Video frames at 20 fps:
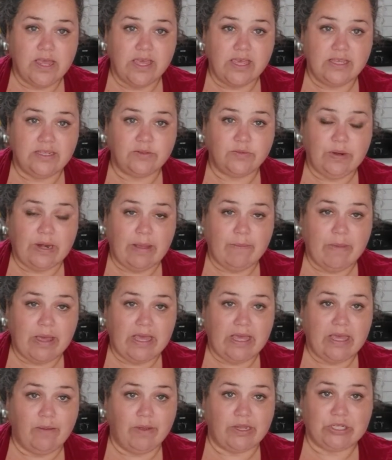is when I'm
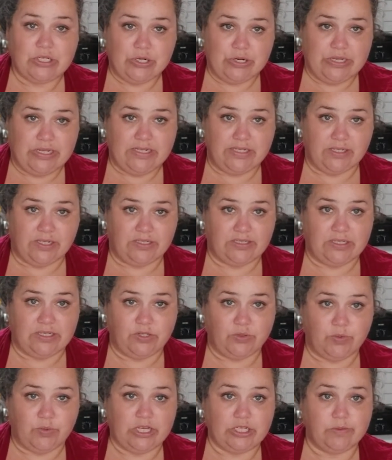making my turkey
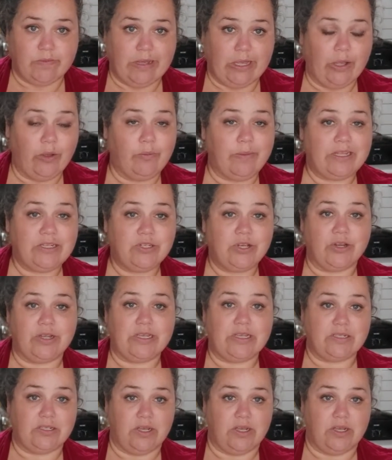sausage, which my homemade turkey